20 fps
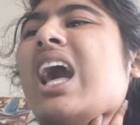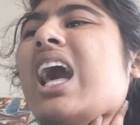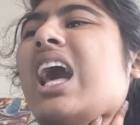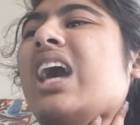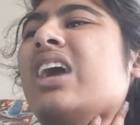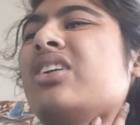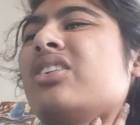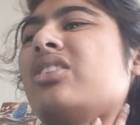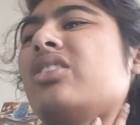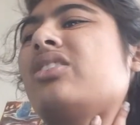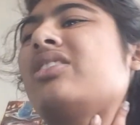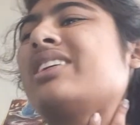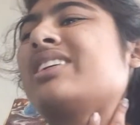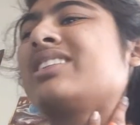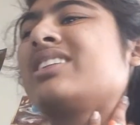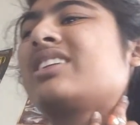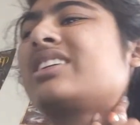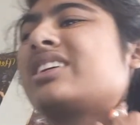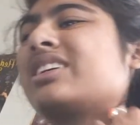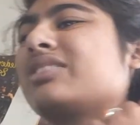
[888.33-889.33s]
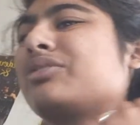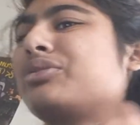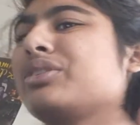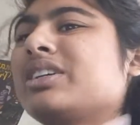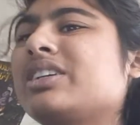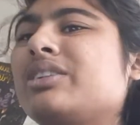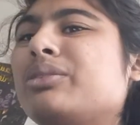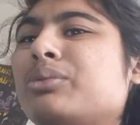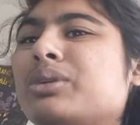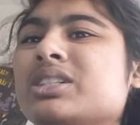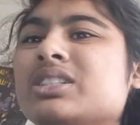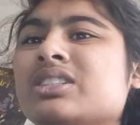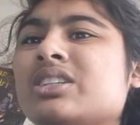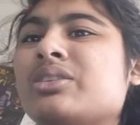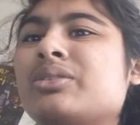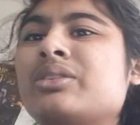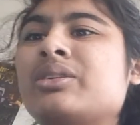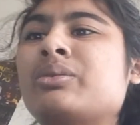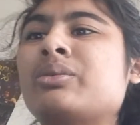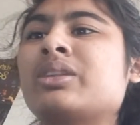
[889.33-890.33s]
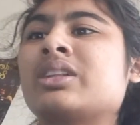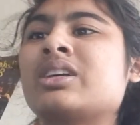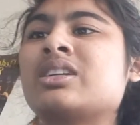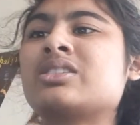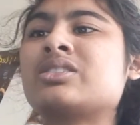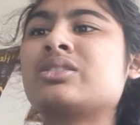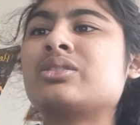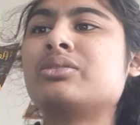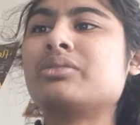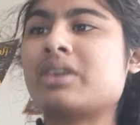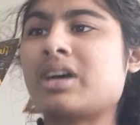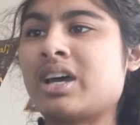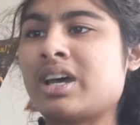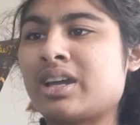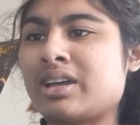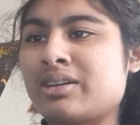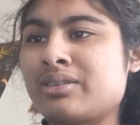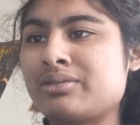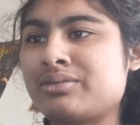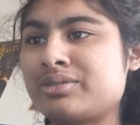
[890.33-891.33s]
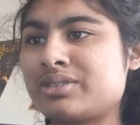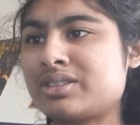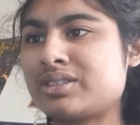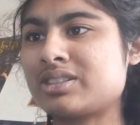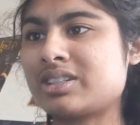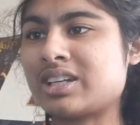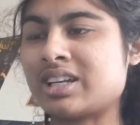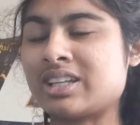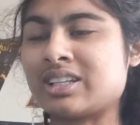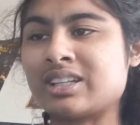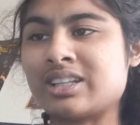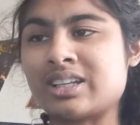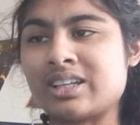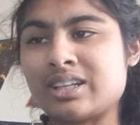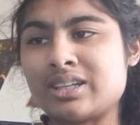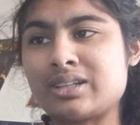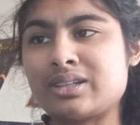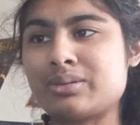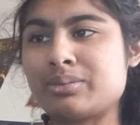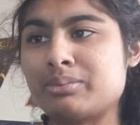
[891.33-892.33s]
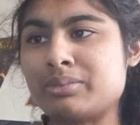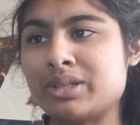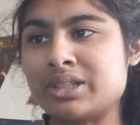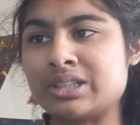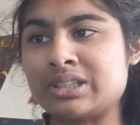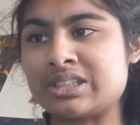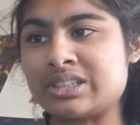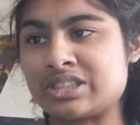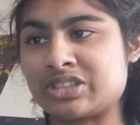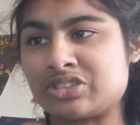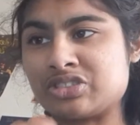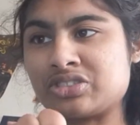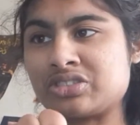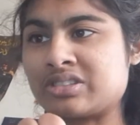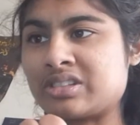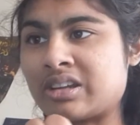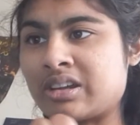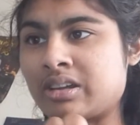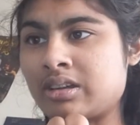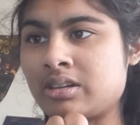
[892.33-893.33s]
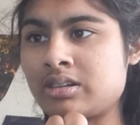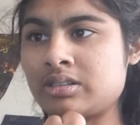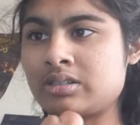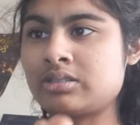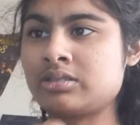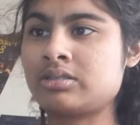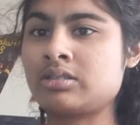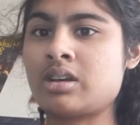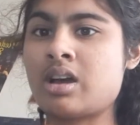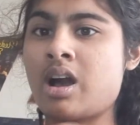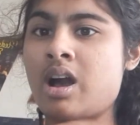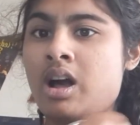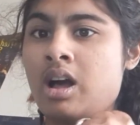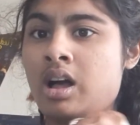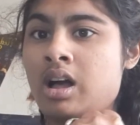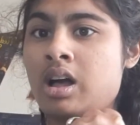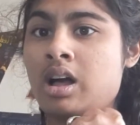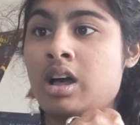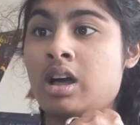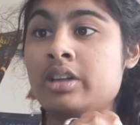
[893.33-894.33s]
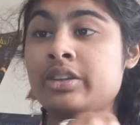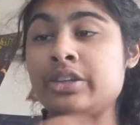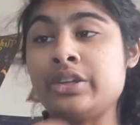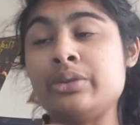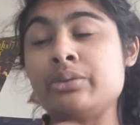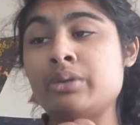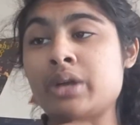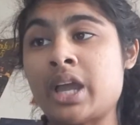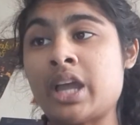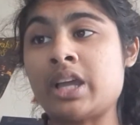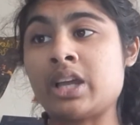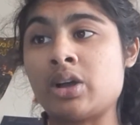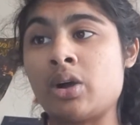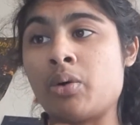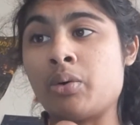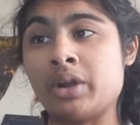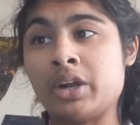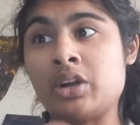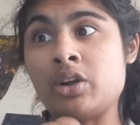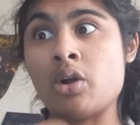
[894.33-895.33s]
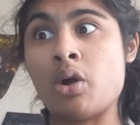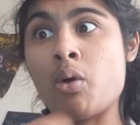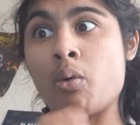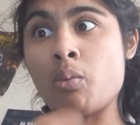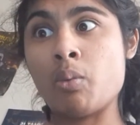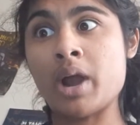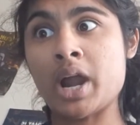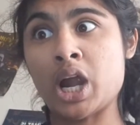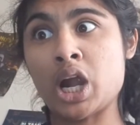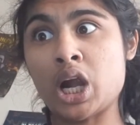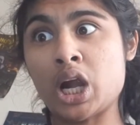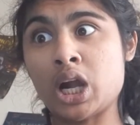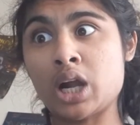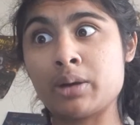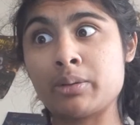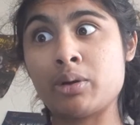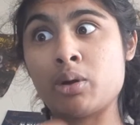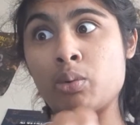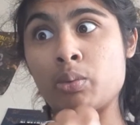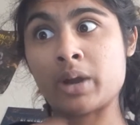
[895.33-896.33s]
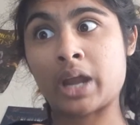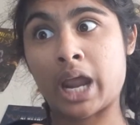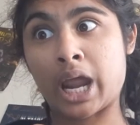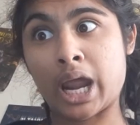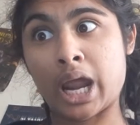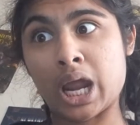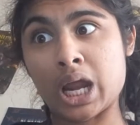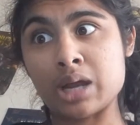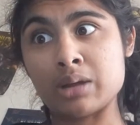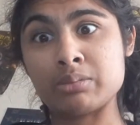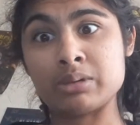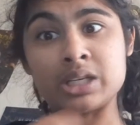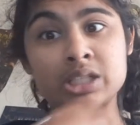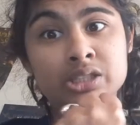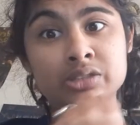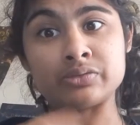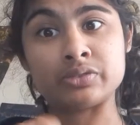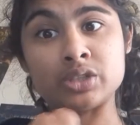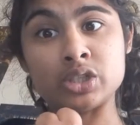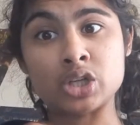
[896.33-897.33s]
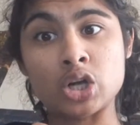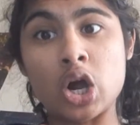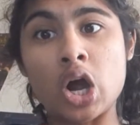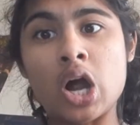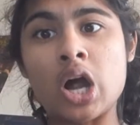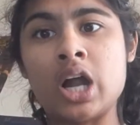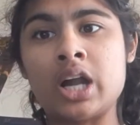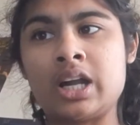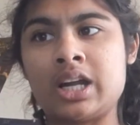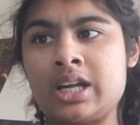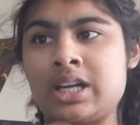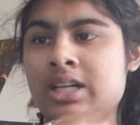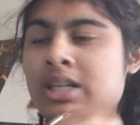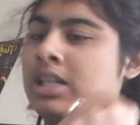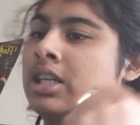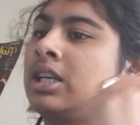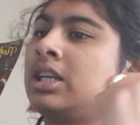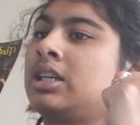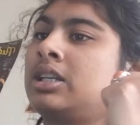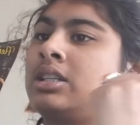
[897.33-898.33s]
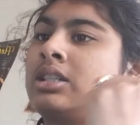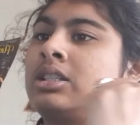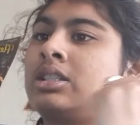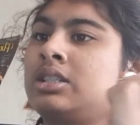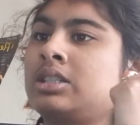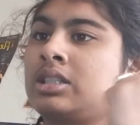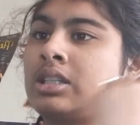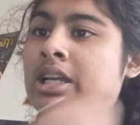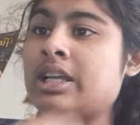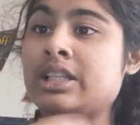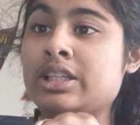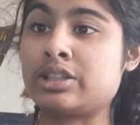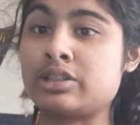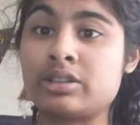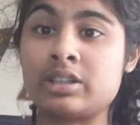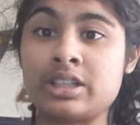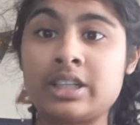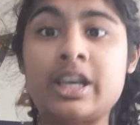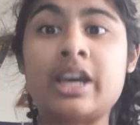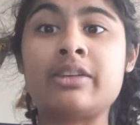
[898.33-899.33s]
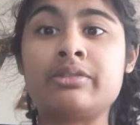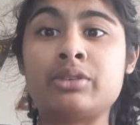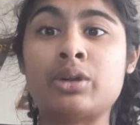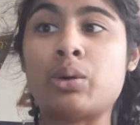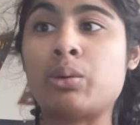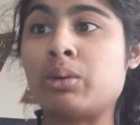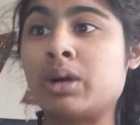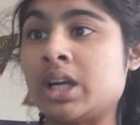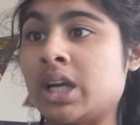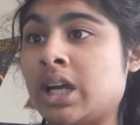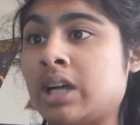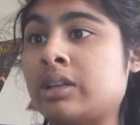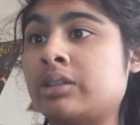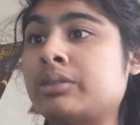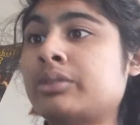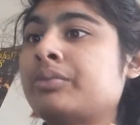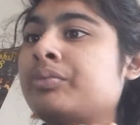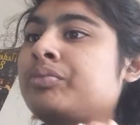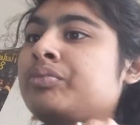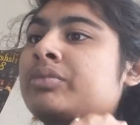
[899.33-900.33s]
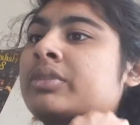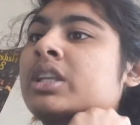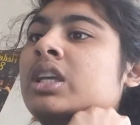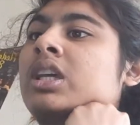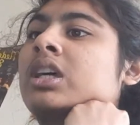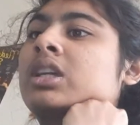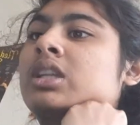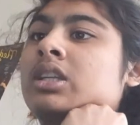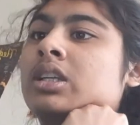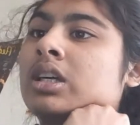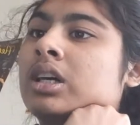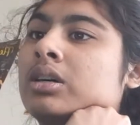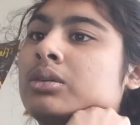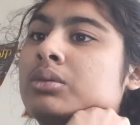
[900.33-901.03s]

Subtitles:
I don't know, I think he really was the only one that survived, and like, Marlin's just like, You ain't going nowhere, okay? Because if you're gone, I literally have no one now. Not